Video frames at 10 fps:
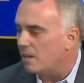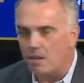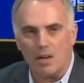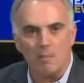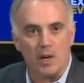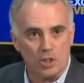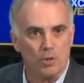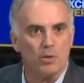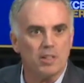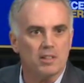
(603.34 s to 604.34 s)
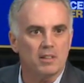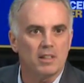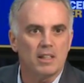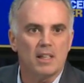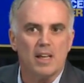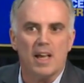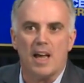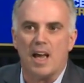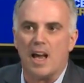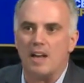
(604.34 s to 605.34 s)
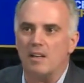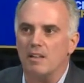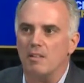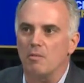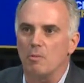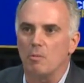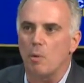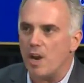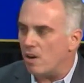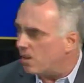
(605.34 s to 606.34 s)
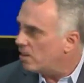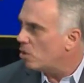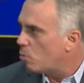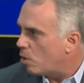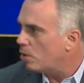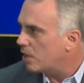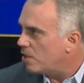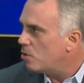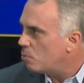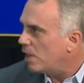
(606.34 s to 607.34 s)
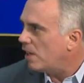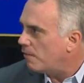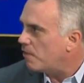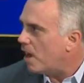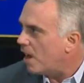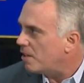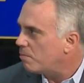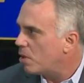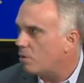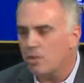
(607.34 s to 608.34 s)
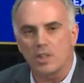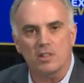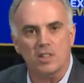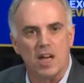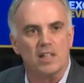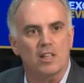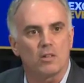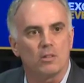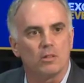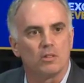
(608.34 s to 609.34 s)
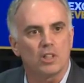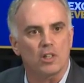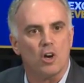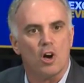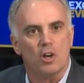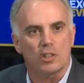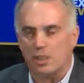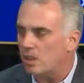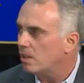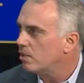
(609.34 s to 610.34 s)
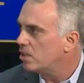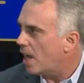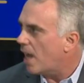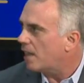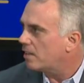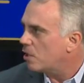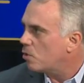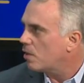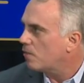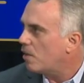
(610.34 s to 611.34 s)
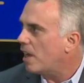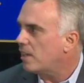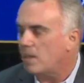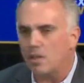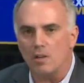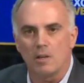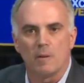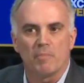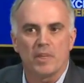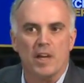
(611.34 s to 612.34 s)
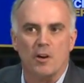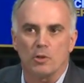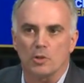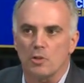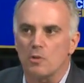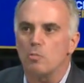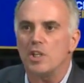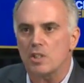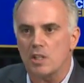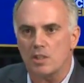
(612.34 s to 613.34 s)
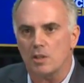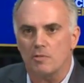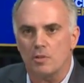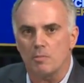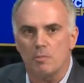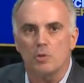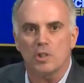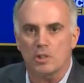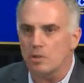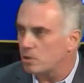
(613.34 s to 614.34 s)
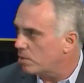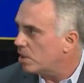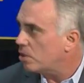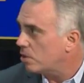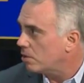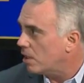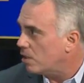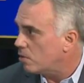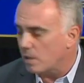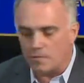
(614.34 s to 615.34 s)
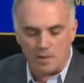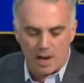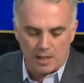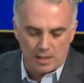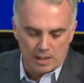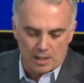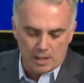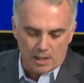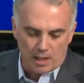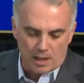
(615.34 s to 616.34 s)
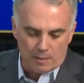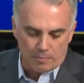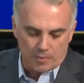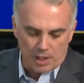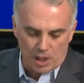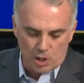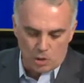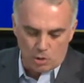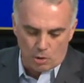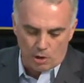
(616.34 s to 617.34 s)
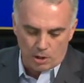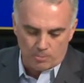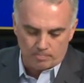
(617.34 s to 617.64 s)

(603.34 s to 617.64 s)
uh, by choice and where in the world can you really find both the technical technology talent that you can find here and also the richness of the musical tradition that you can find um, in New York.